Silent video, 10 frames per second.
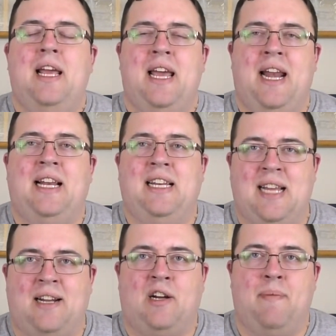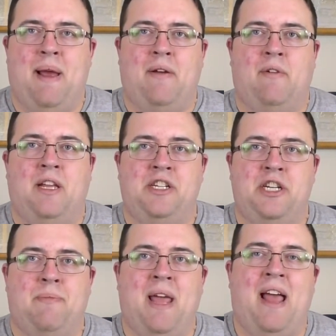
in any Doctor-Companion relationship.